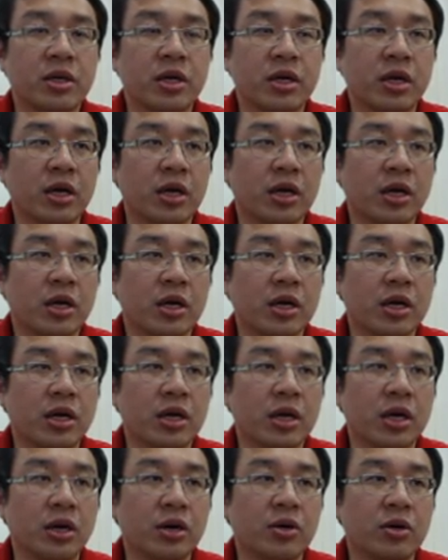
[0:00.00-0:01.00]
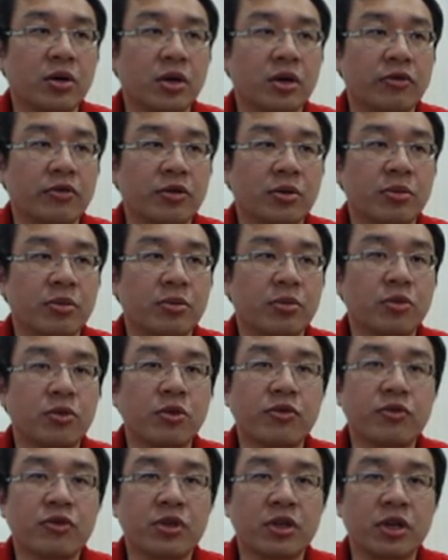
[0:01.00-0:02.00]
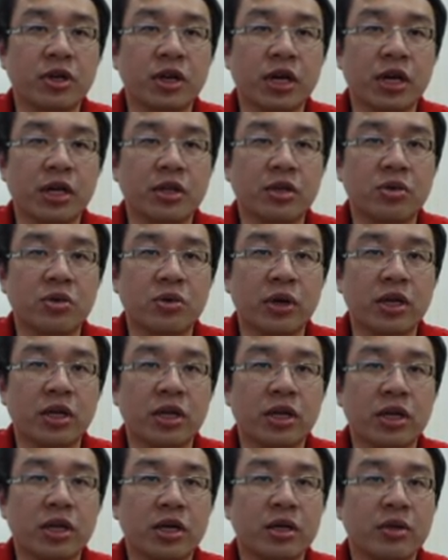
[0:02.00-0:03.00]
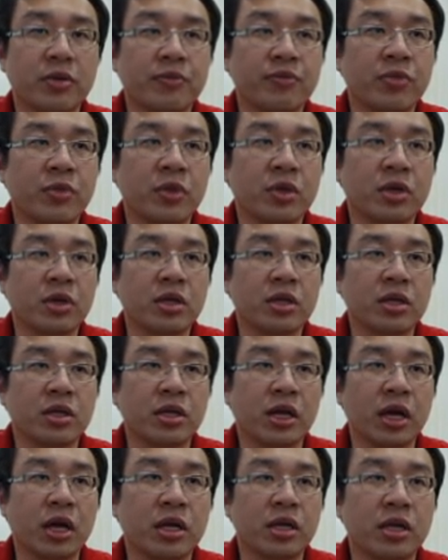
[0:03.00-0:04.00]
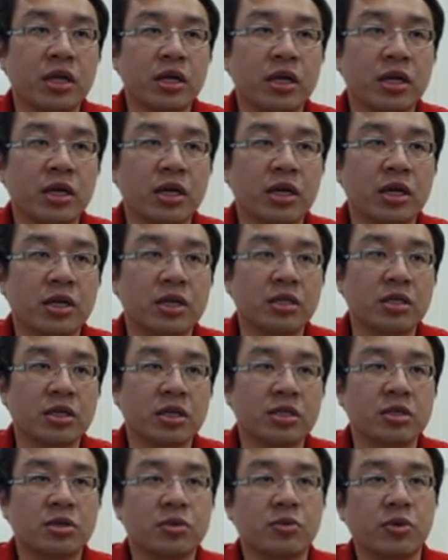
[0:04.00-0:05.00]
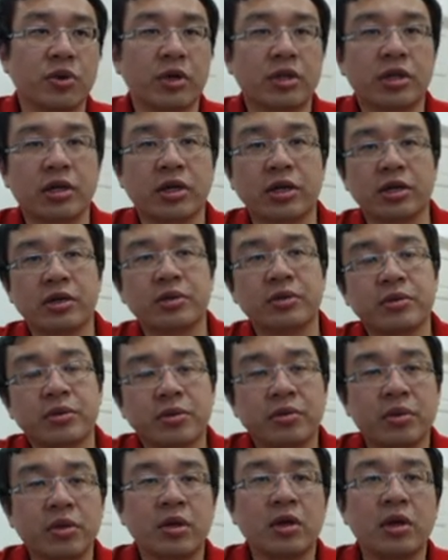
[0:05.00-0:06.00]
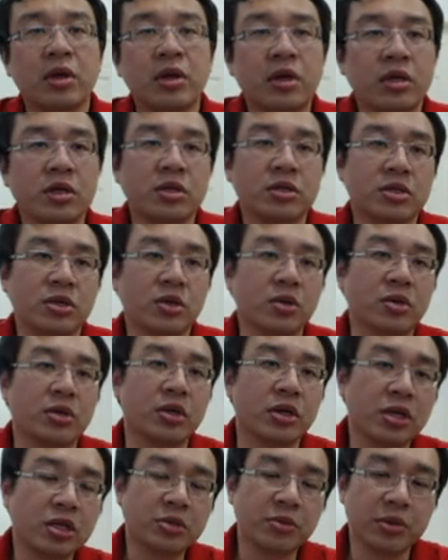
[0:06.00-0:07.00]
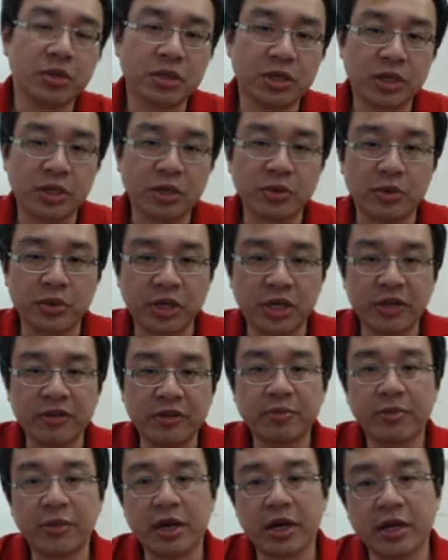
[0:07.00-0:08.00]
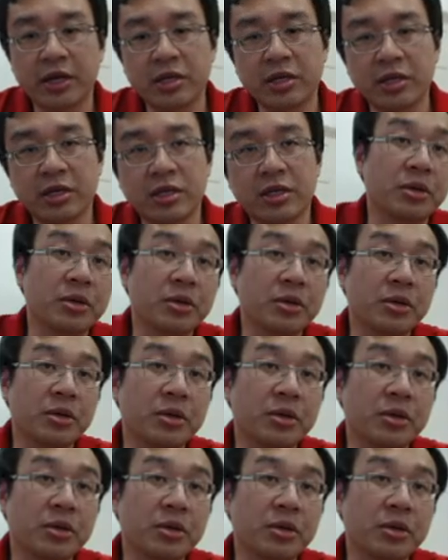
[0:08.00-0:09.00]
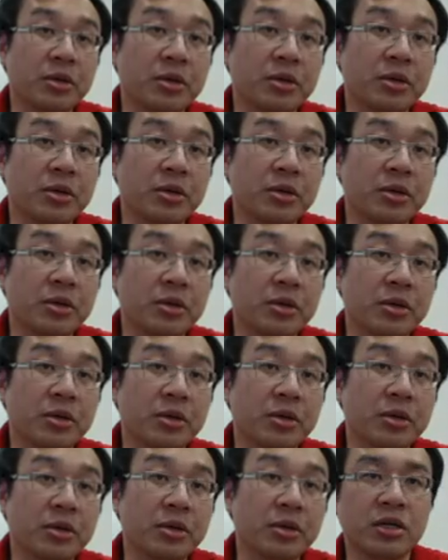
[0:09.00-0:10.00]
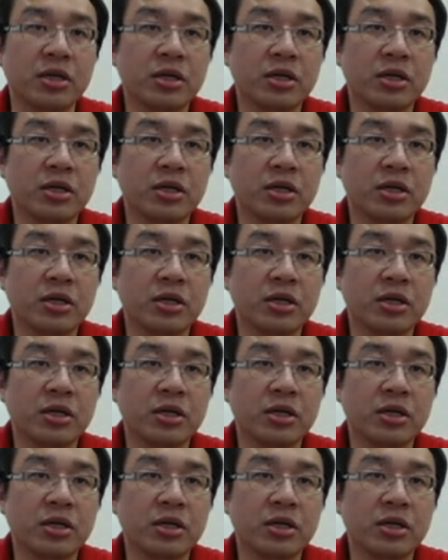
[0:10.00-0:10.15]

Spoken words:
And now if you move the knight to attack, then h6 will attack. So in this position, you give black the slightly better.